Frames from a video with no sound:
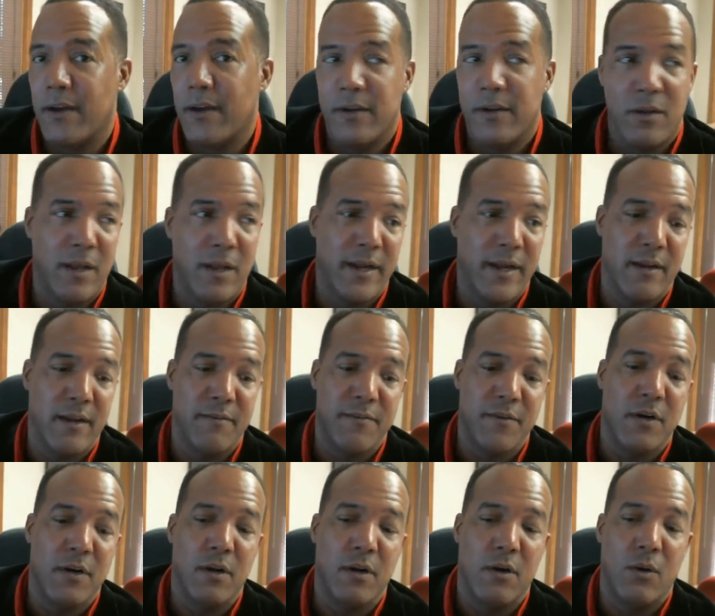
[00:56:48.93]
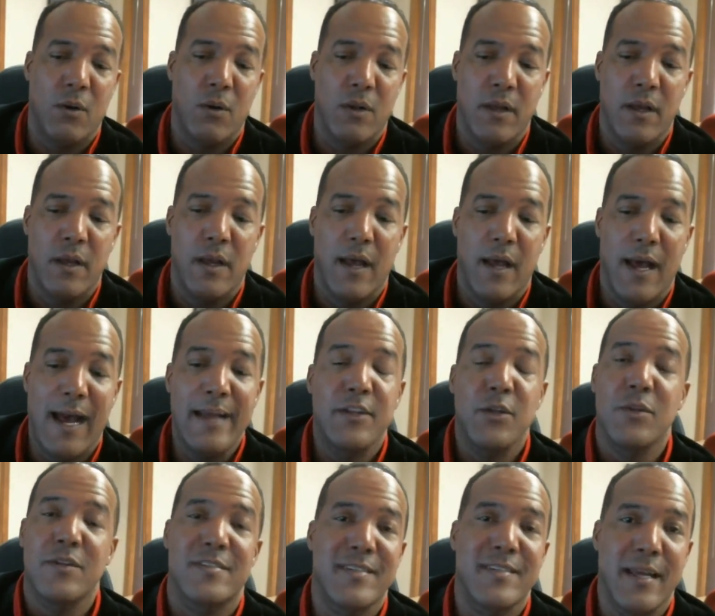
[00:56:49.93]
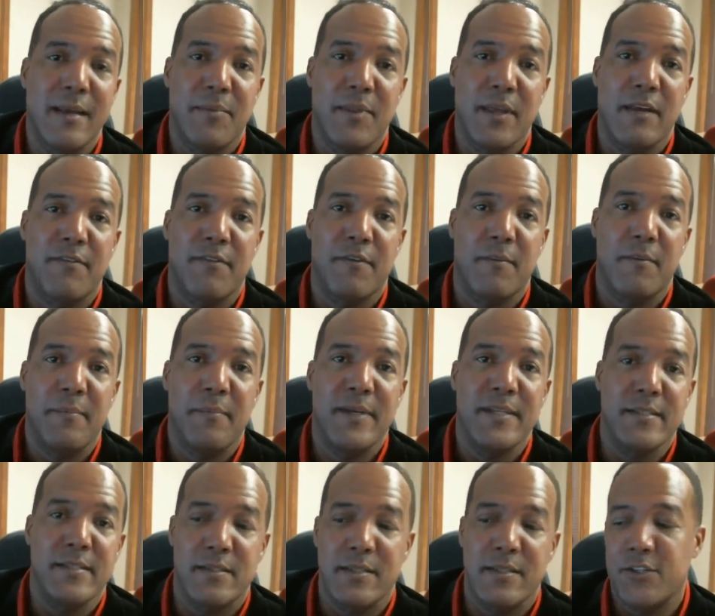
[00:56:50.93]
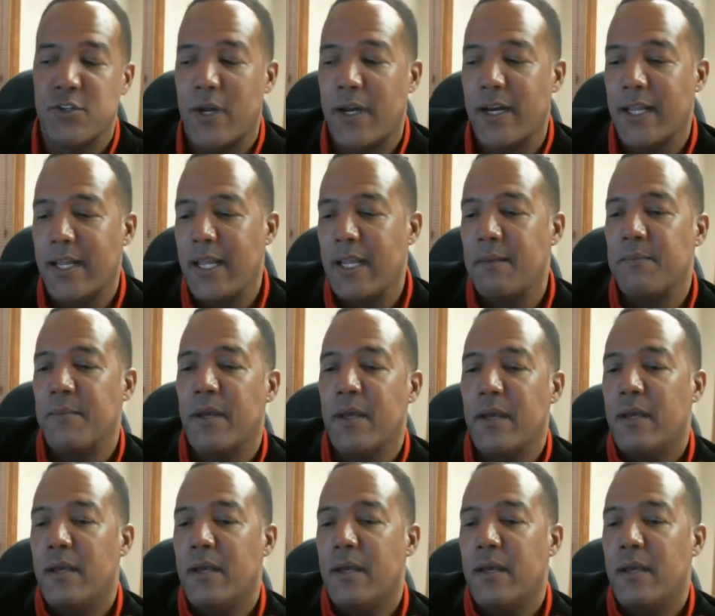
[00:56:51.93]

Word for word: You know, like if your goal, I do the same thing for my business. I try to keep